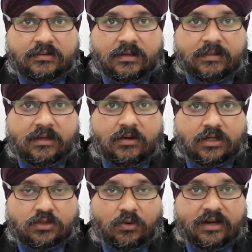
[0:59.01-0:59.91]
something
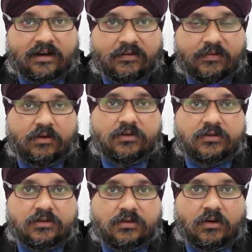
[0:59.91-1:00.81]
called toll gate
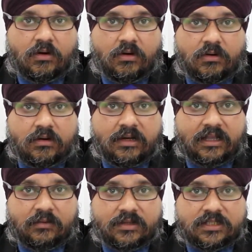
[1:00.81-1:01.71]
reviews, or in
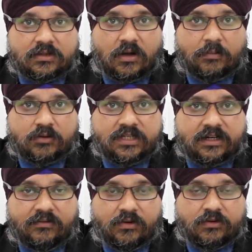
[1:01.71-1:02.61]
other words, called
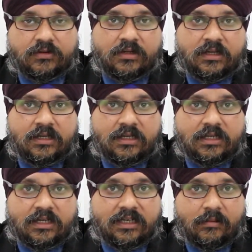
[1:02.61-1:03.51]
project reviews.
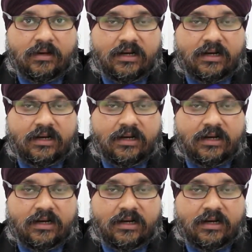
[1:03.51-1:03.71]
The team